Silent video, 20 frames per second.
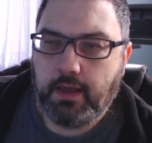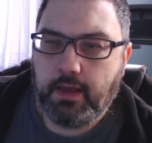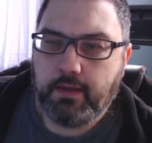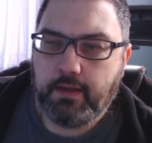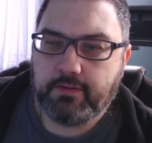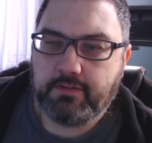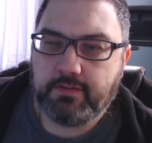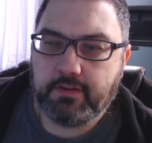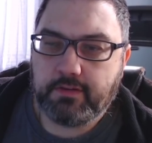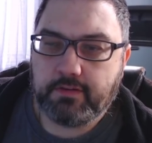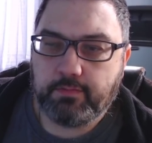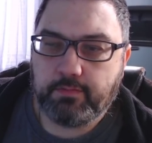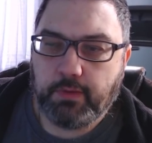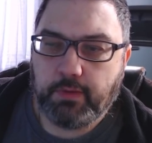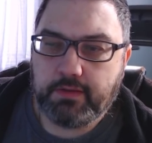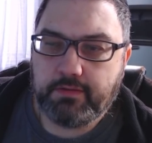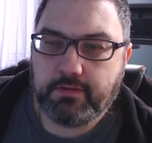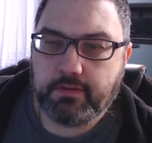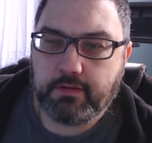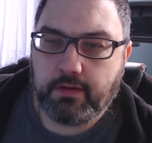6
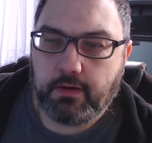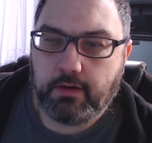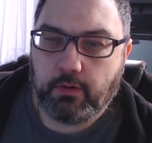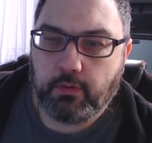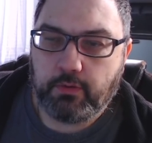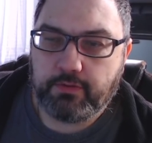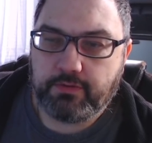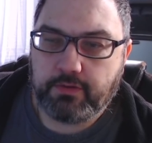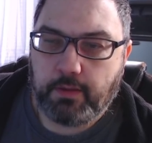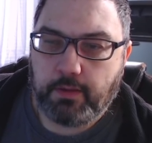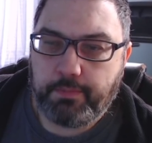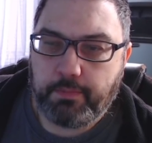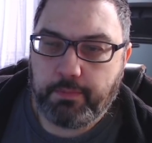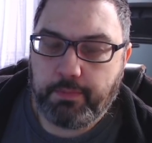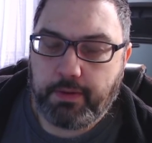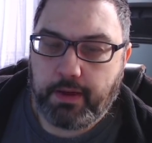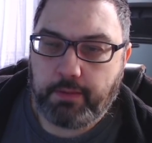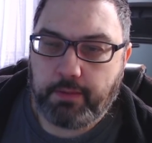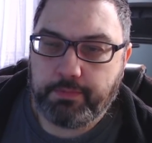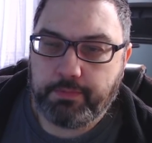months ago it was up in
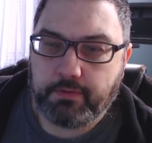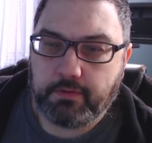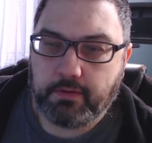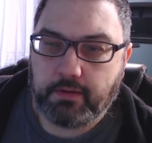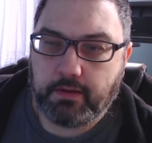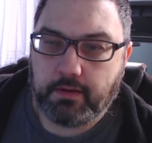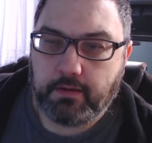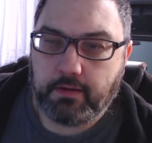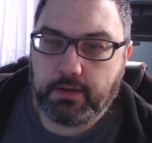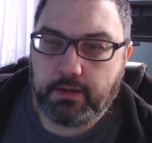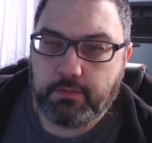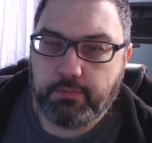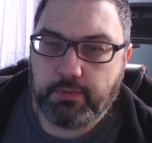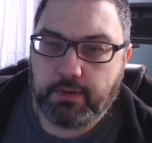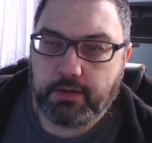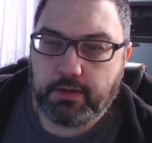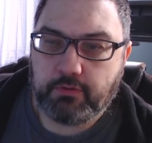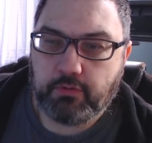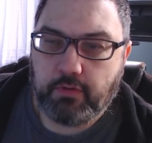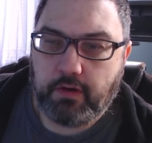popularity,
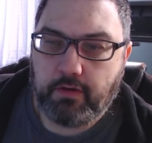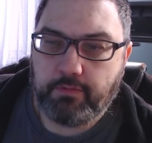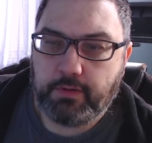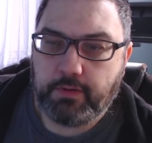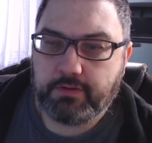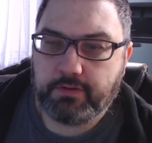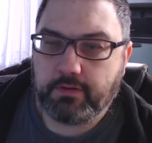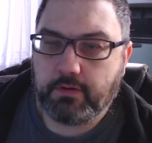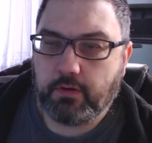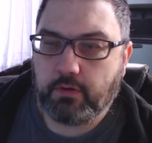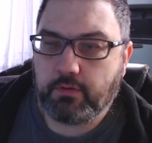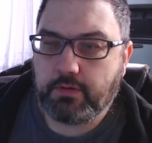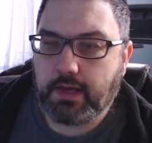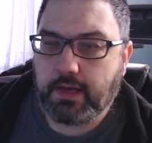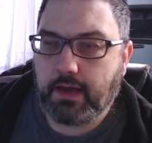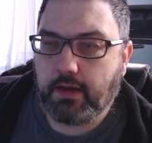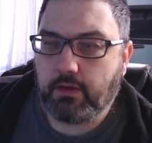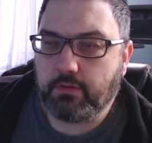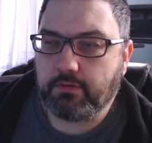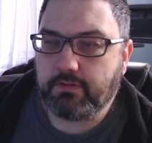but 12 months ago
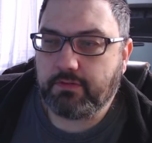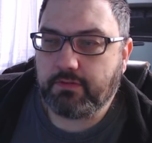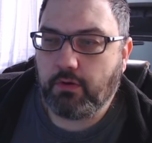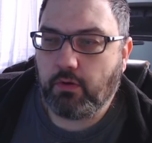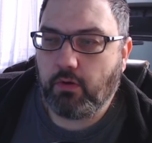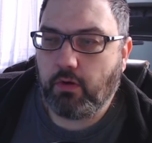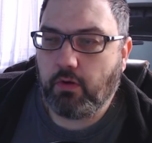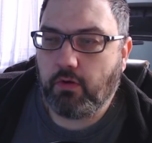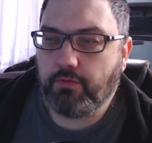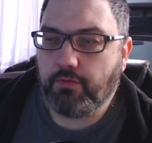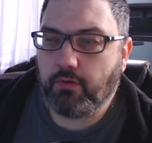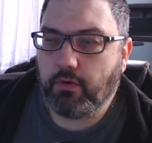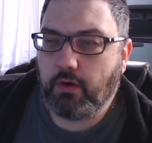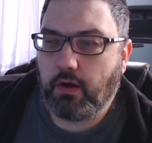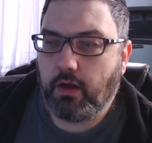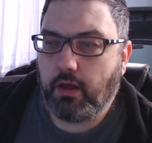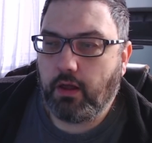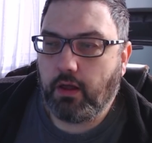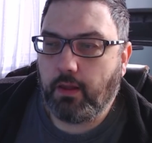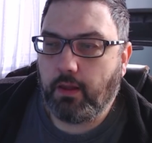down. So
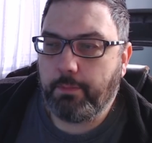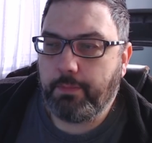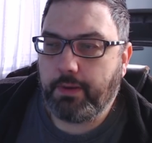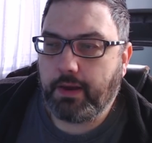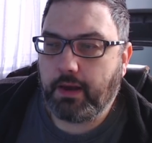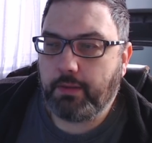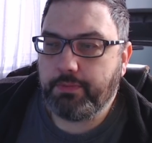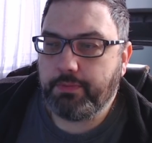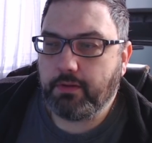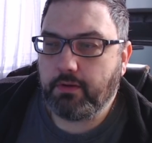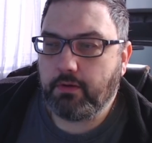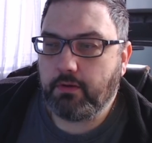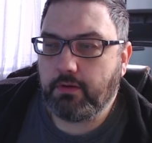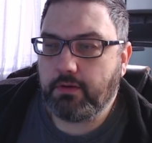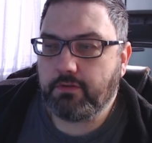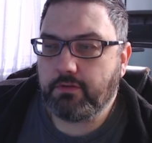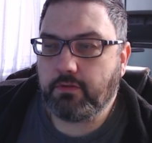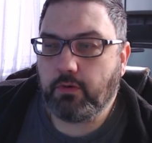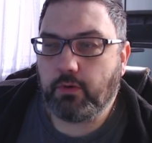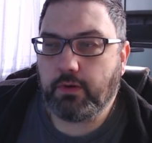overall
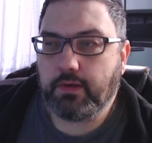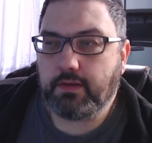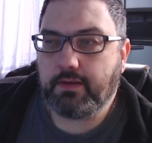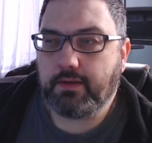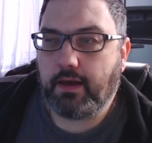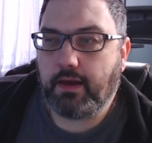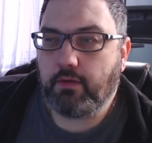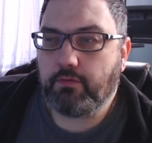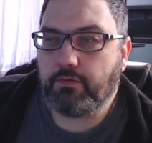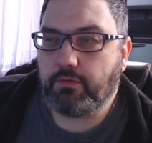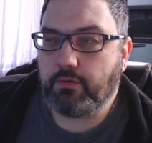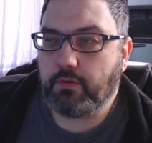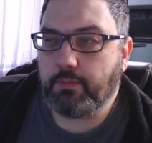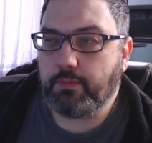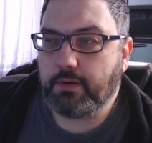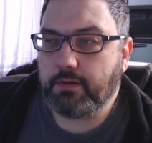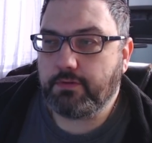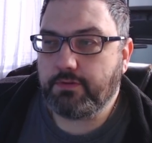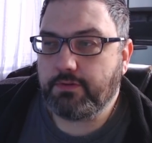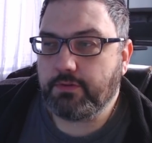popularity is going down for
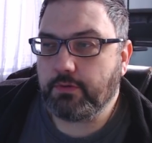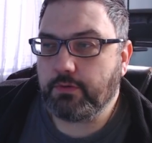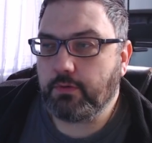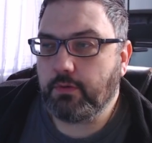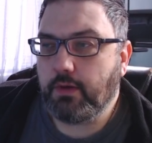Ubuntu.